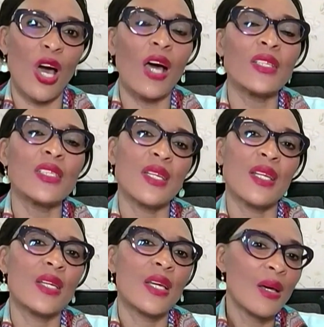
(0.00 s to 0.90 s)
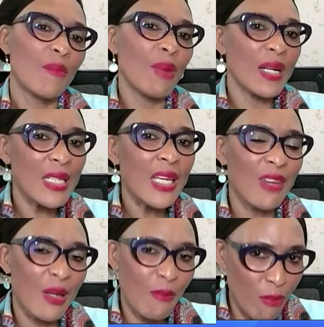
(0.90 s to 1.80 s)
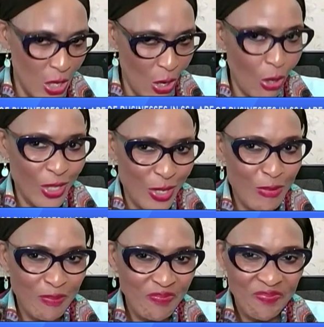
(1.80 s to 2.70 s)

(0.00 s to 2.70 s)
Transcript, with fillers: continent but even beyond